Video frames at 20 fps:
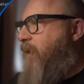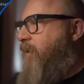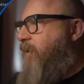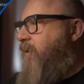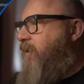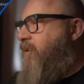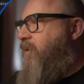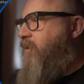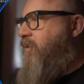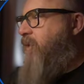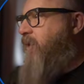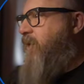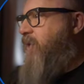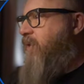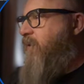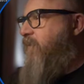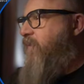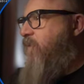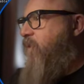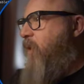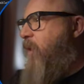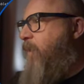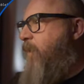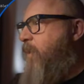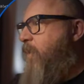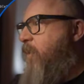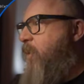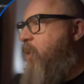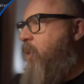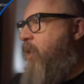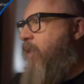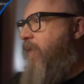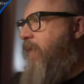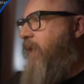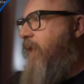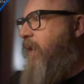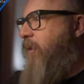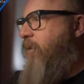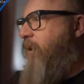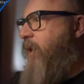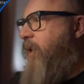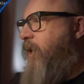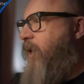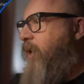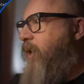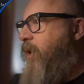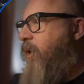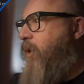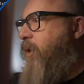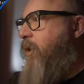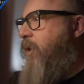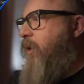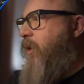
this transformable thing right here.